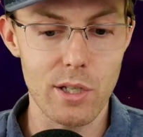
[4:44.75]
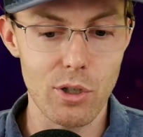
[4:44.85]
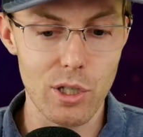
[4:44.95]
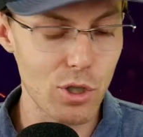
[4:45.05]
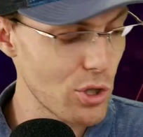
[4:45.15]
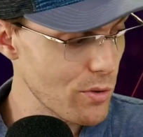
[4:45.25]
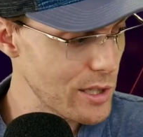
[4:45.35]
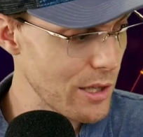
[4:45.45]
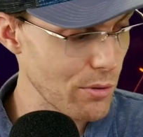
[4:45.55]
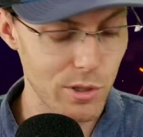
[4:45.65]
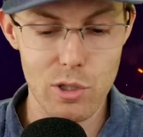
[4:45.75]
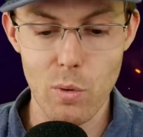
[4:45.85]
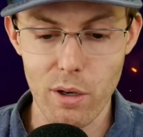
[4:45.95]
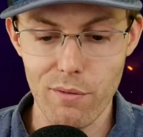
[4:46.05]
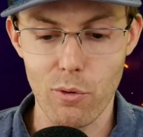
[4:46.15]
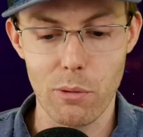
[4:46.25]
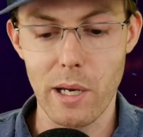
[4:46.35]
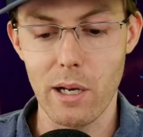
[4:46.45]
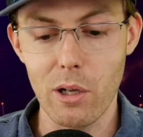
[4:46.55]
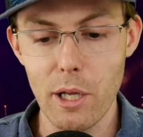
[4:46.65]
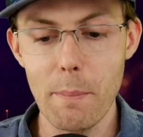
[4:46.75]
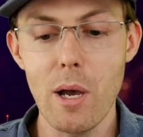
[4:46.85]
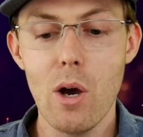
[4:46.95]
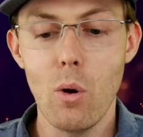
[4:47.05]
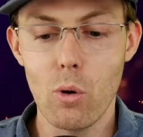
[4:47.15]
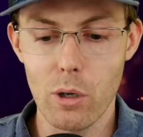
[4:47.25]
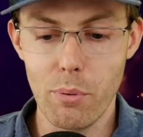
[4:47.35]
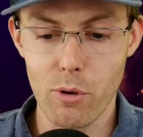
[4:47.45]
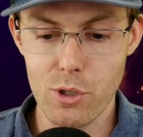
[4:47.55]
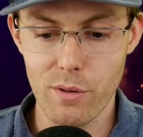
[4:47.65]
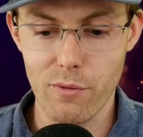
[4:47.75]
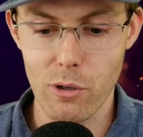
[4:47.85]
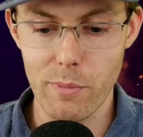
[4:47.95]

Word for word: and you can choose either a square format clip or a portrait